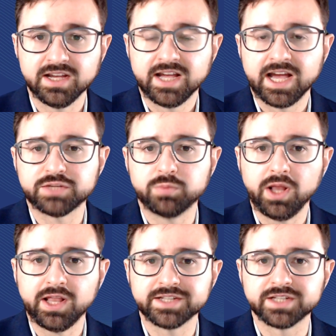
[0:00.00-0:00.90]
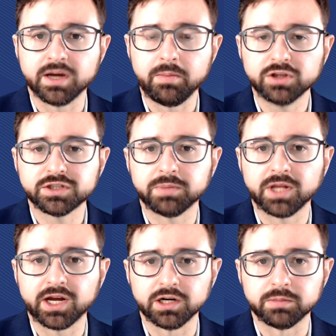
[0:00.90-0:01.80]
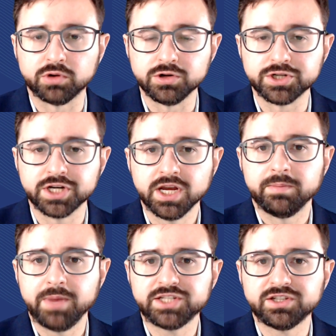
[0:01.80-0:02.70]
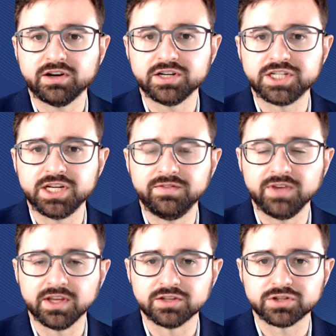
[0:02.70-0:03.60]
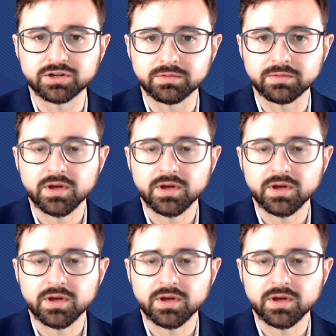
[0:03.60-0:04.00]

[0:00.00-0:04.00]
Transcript: as well as a multiplier approach based on achieving certain